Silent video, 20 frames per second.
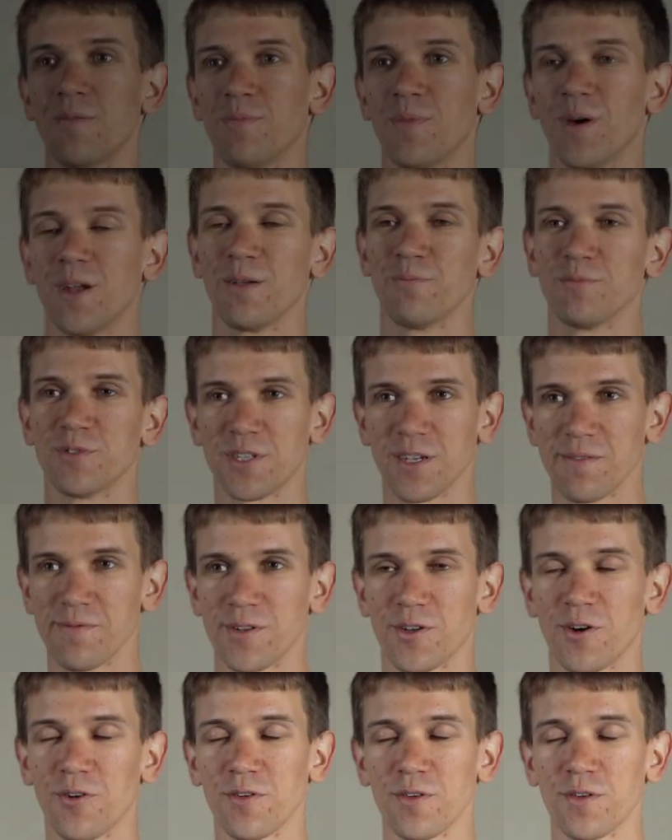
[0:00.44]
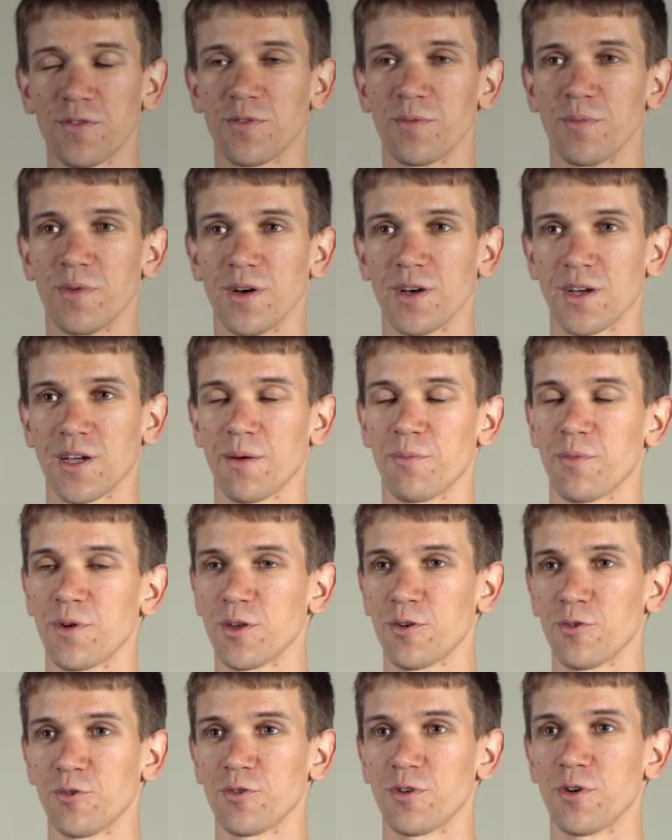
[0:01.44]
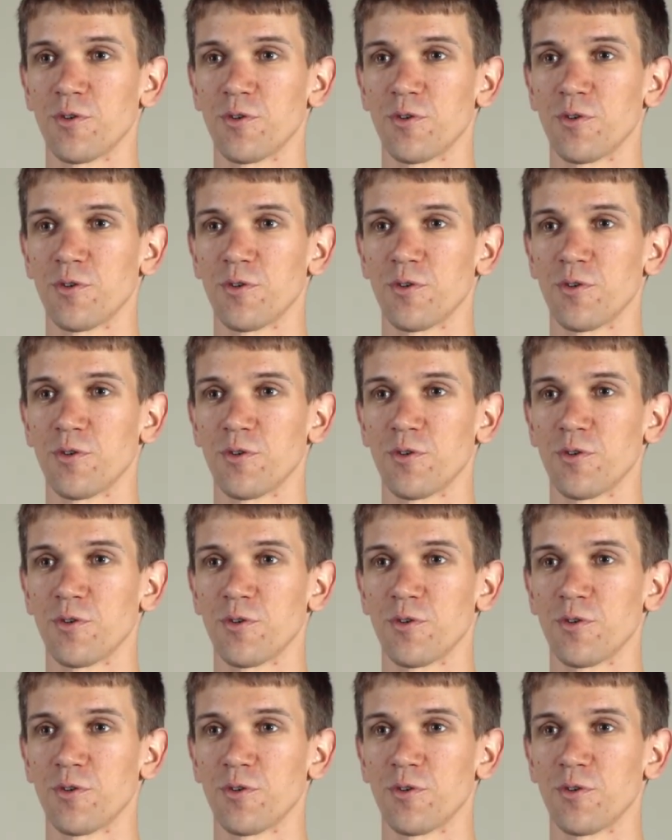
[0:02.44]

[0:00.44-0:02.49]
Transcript: My name is David Hogg from a company called